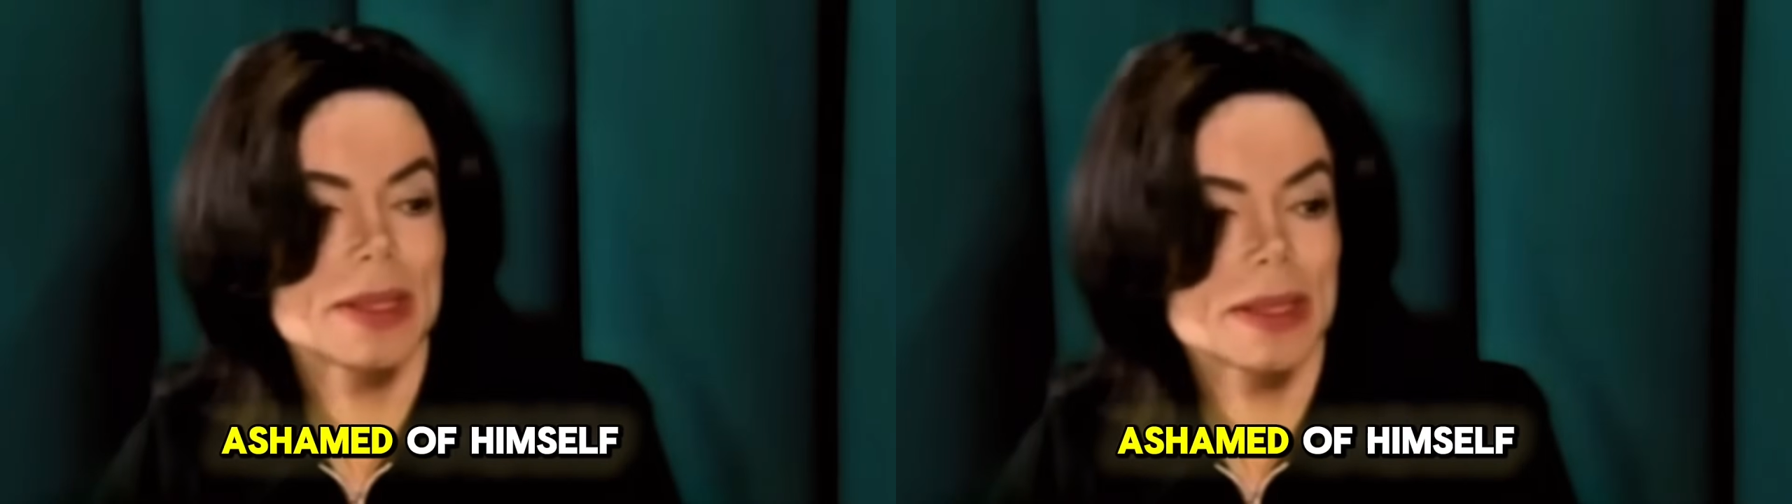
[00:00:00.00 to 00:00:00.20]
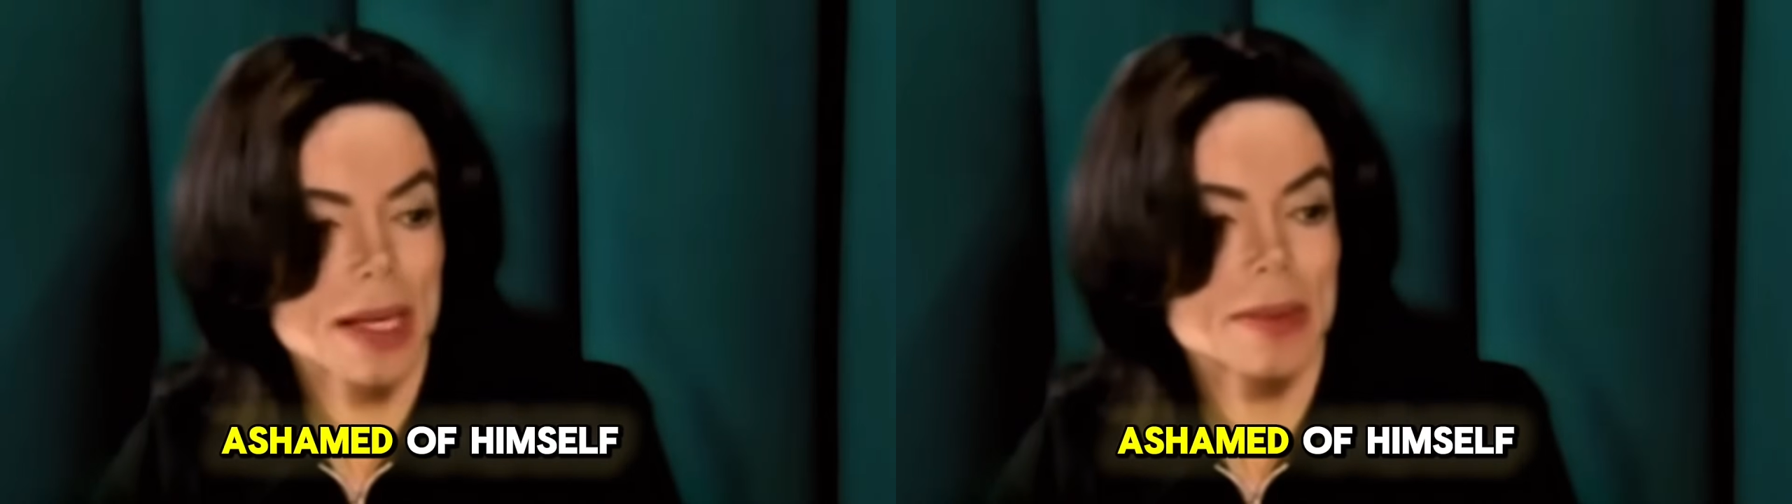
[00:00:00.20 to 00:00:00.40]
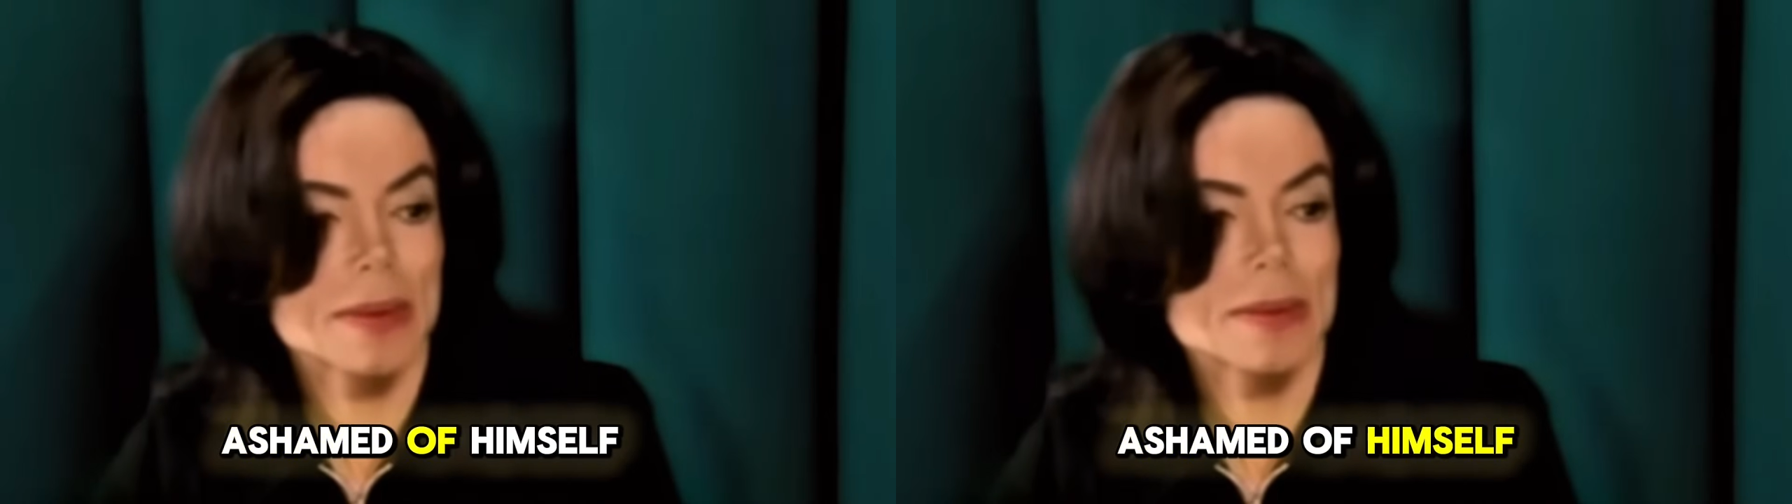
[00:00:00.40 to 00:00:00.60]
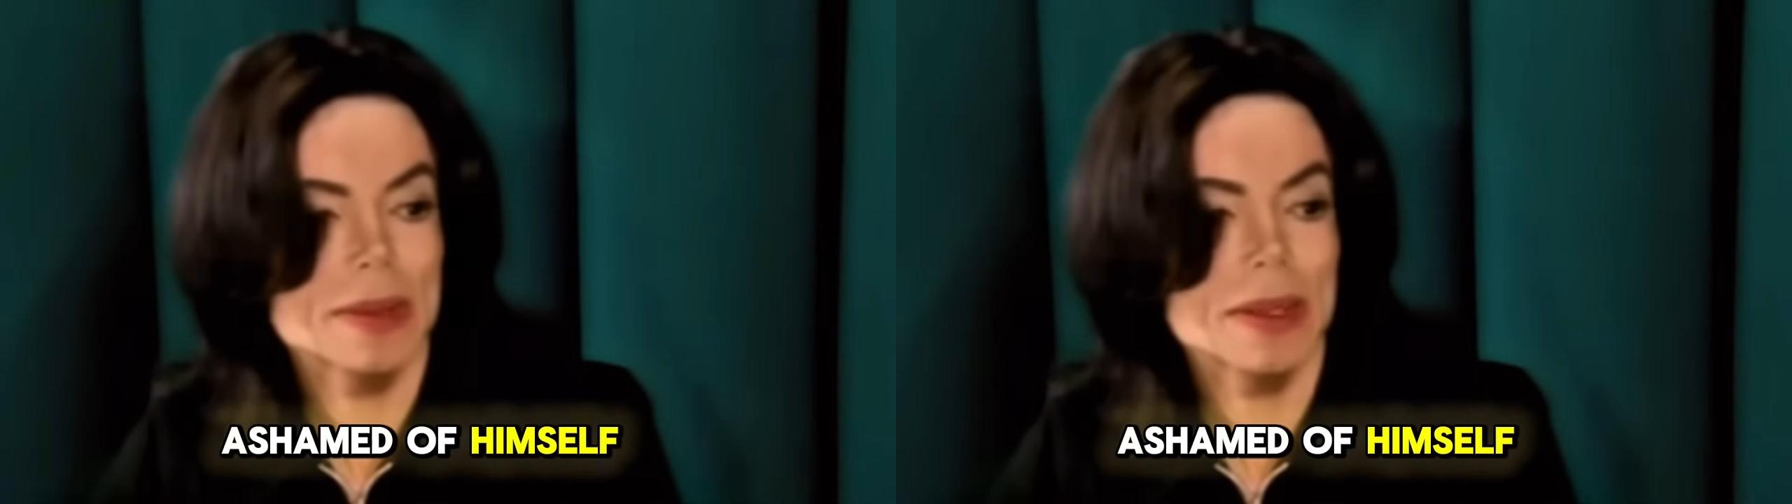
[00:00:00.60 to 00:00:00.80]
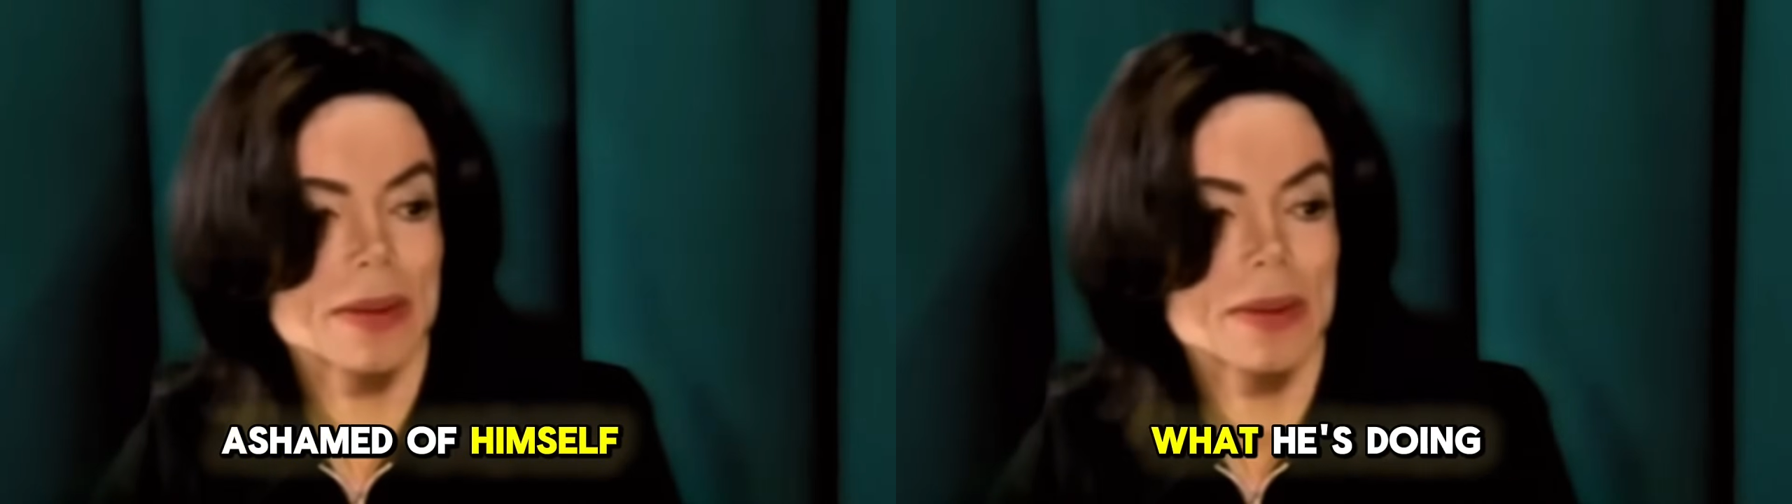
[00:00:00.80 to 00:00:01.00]
ashamed of
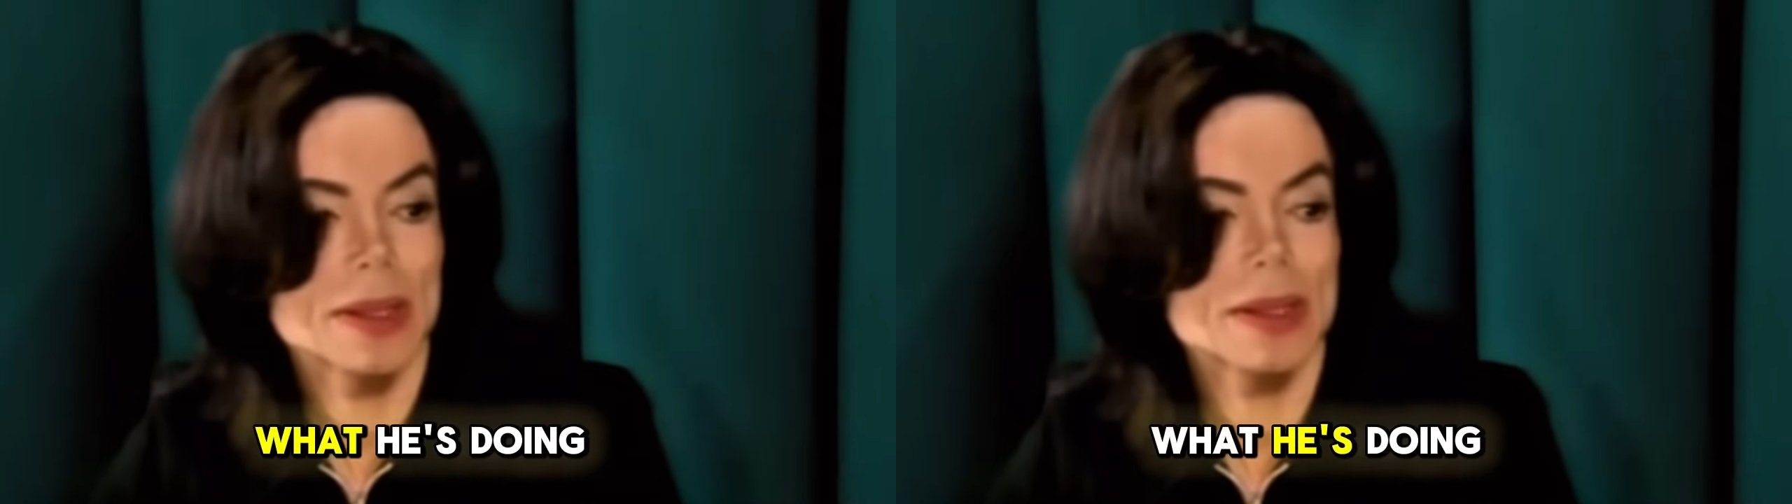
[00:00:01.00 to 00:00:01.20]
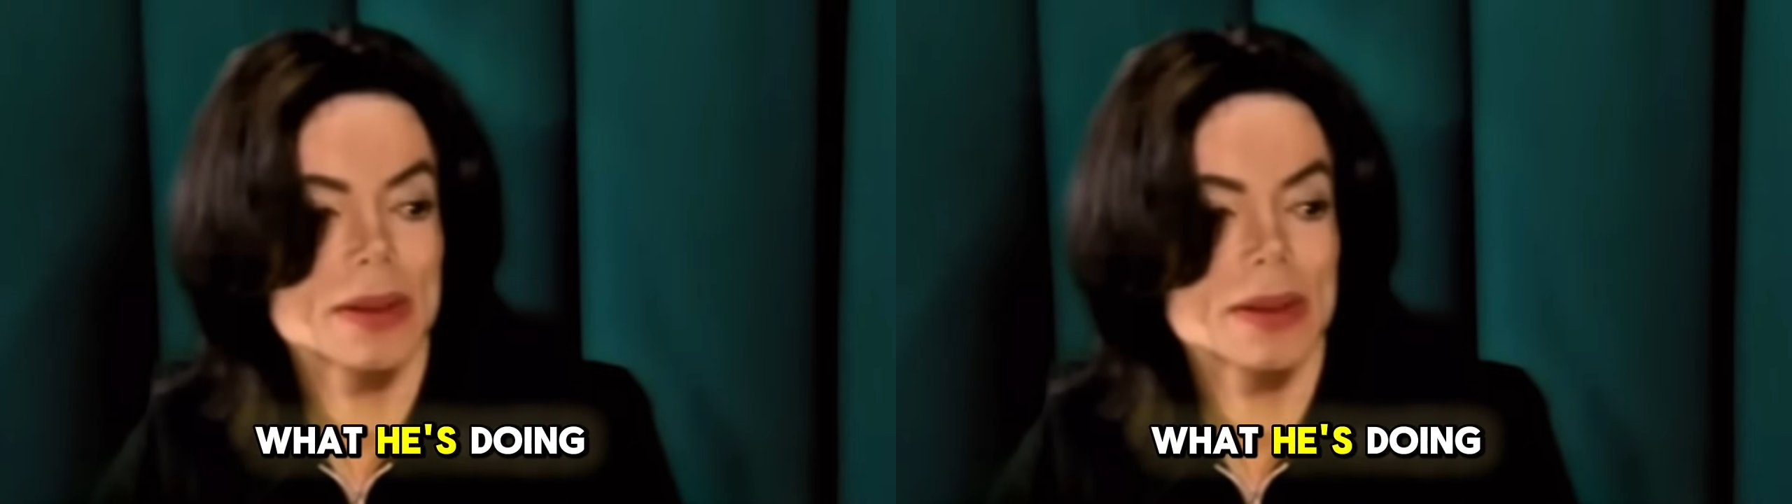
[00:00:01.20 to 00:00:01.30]
himself, what he's